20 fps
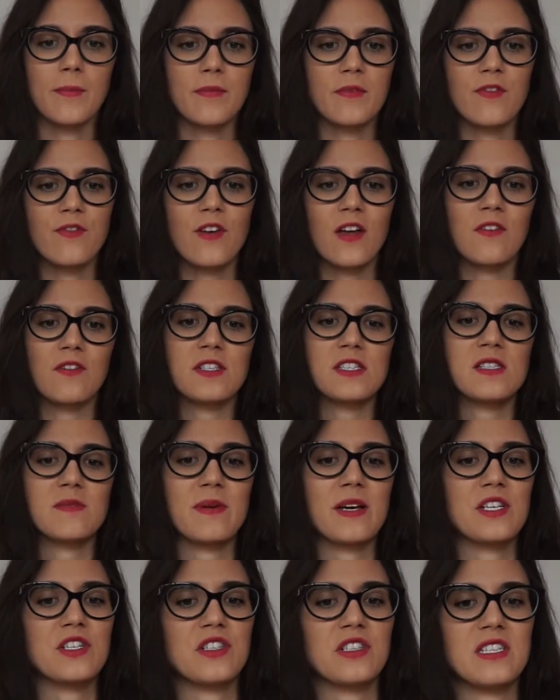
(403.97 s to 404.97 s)
Favorite
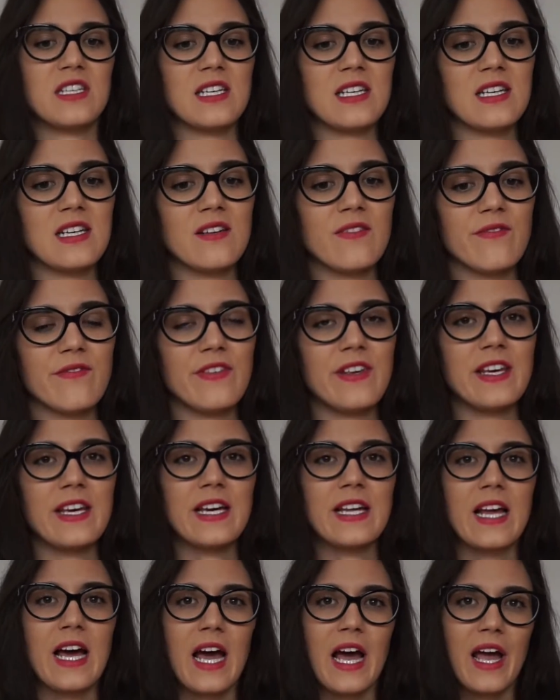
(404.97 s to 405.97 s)
specialty
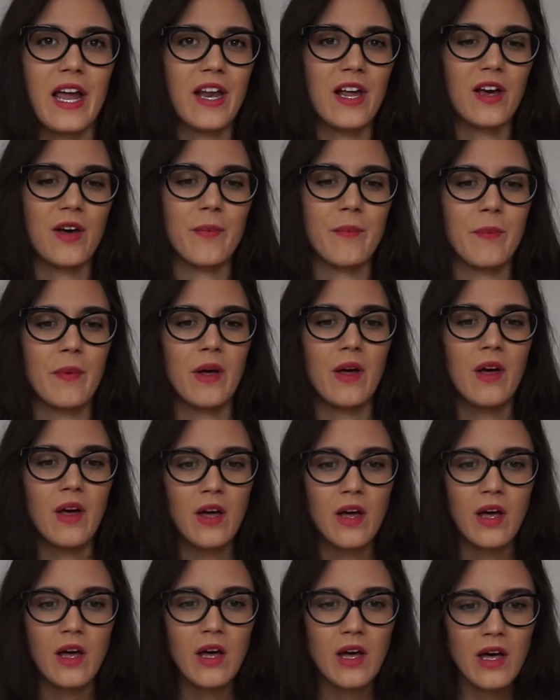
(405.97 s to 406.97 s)
vegan item?
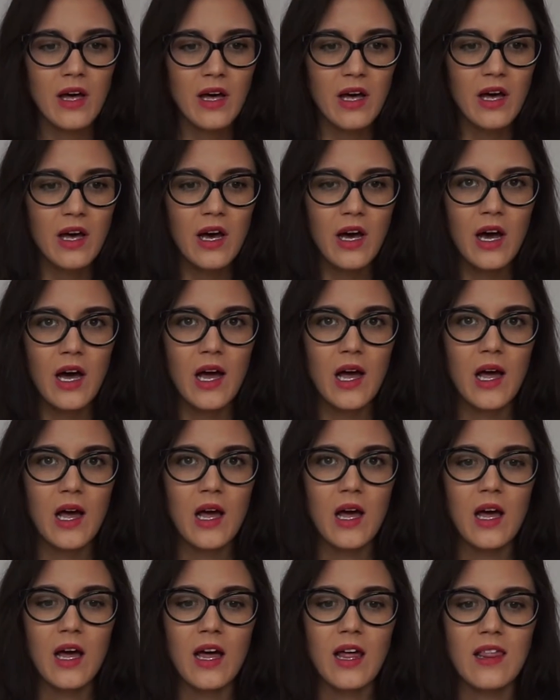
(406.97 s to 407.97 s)

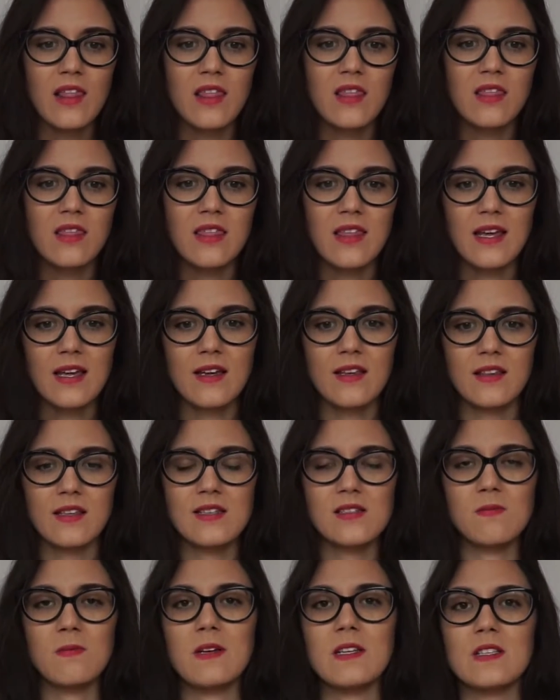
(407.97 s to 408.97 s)
I think
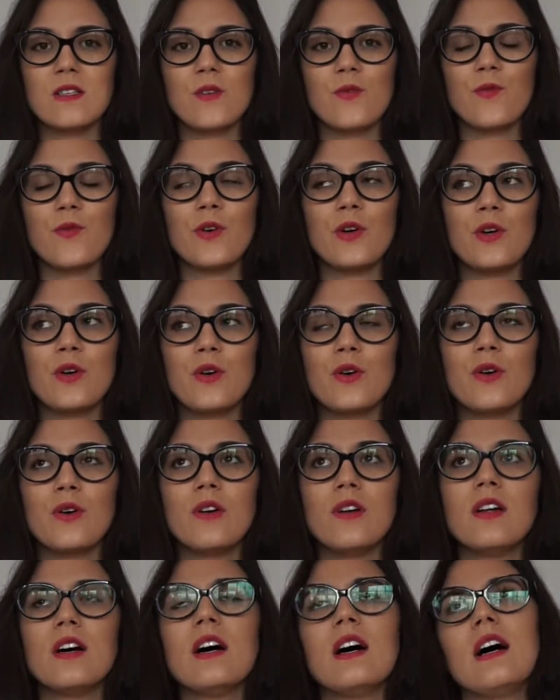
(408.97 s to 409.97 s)
this means
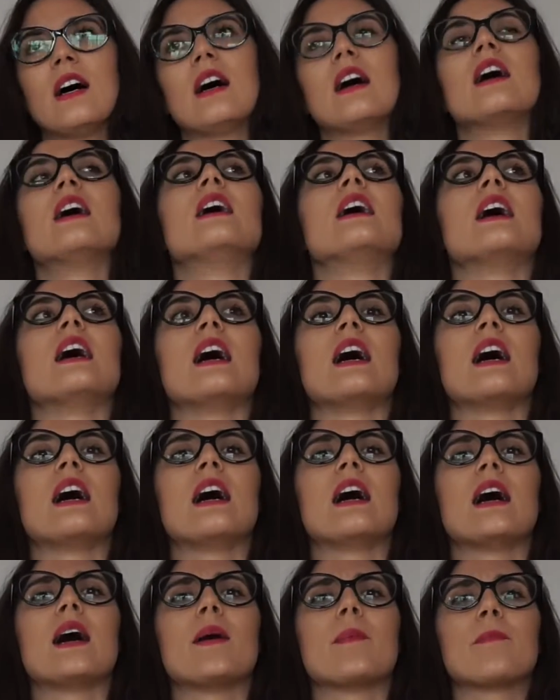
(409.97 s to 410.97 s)
food.
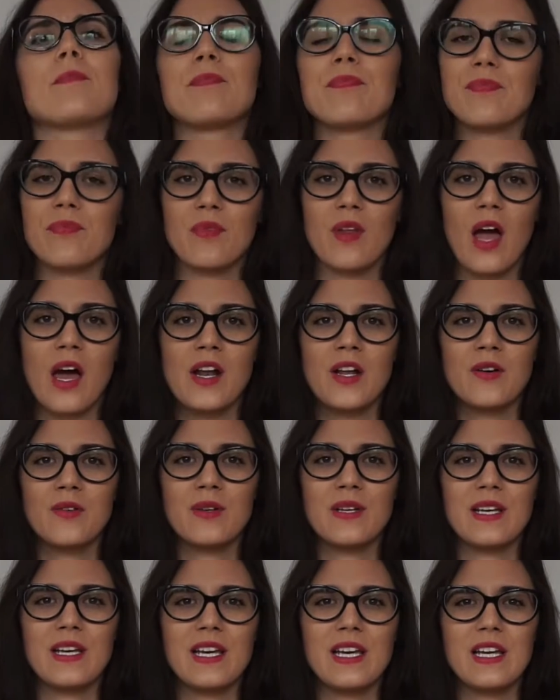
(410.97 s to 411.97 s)
I
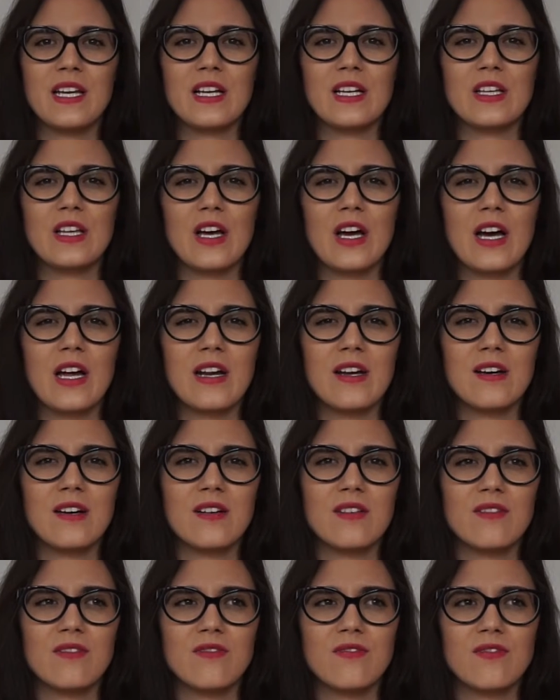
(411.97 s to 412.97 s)
don't eat a lot
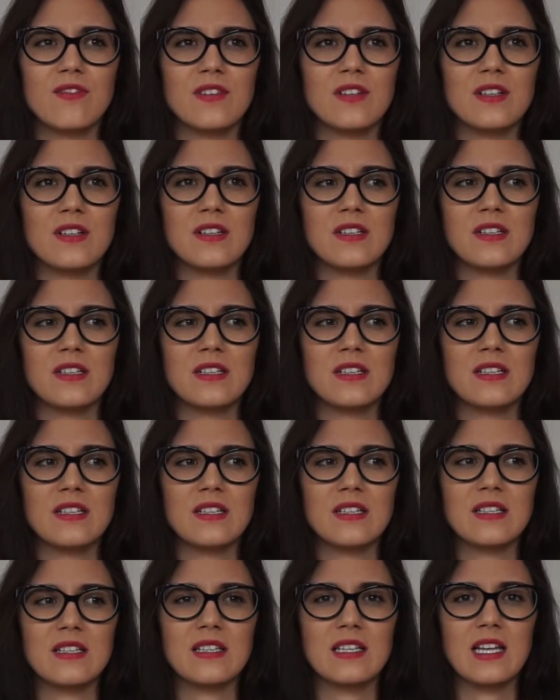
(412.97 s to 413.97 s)
of
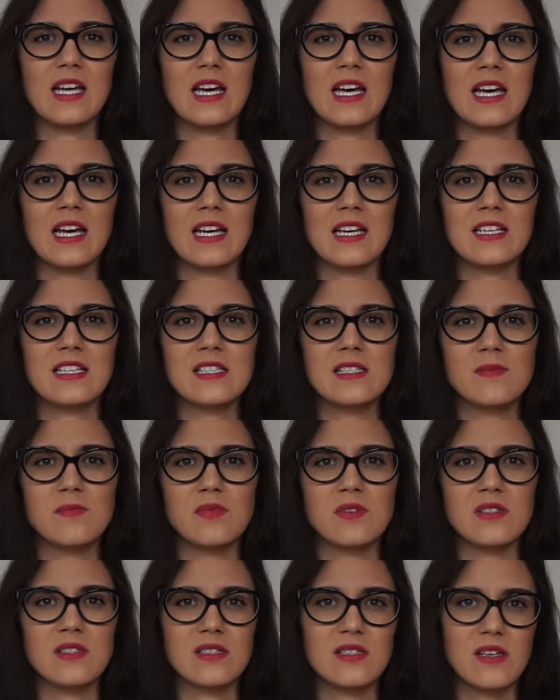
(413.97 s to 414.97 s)
like
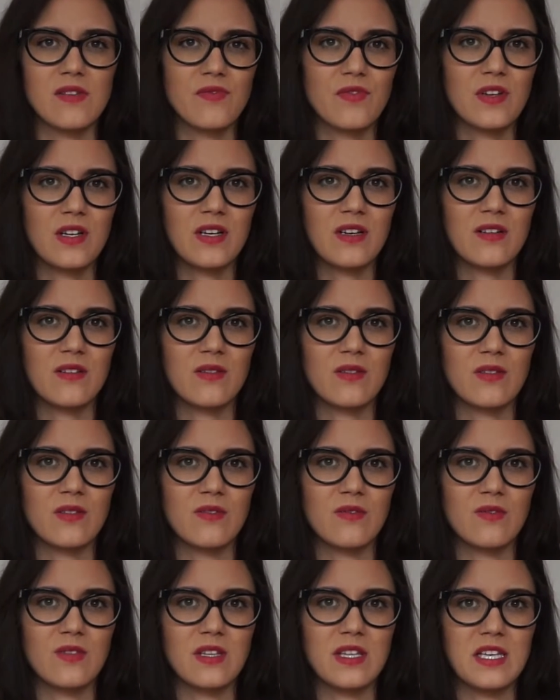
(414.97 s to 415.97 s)
specific
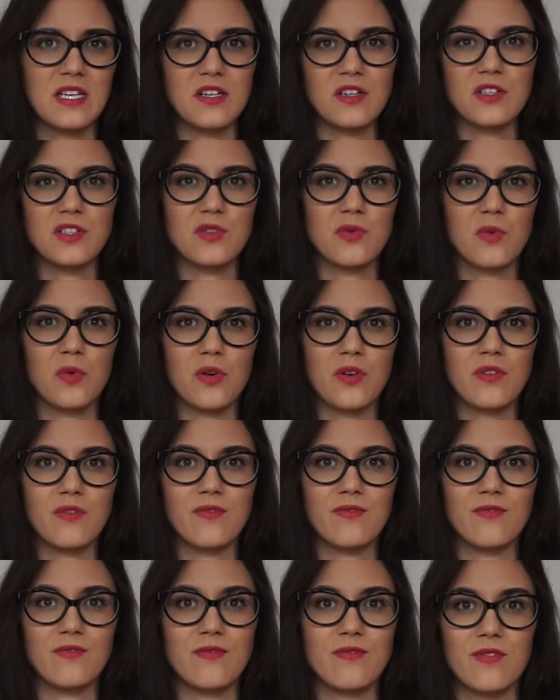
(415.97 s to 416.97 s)
geared toward
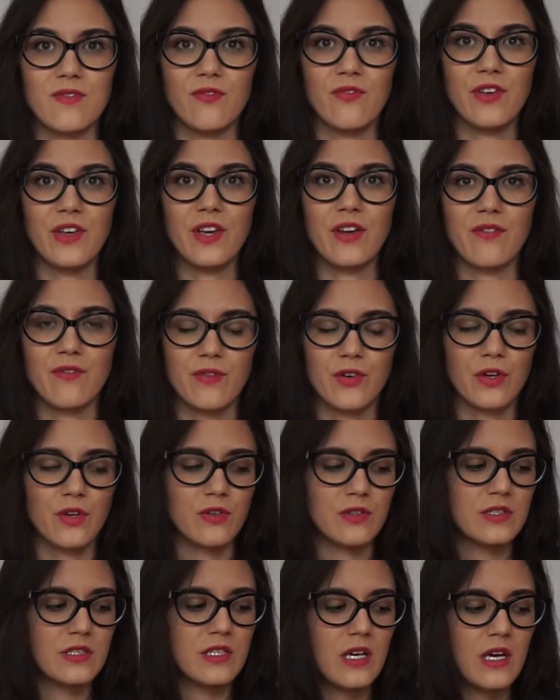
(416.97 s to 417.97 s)
vegan
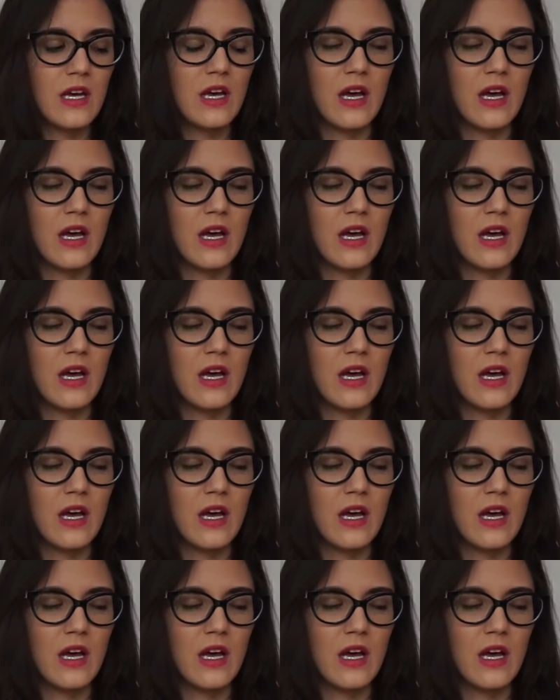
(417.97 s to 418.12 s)
foods.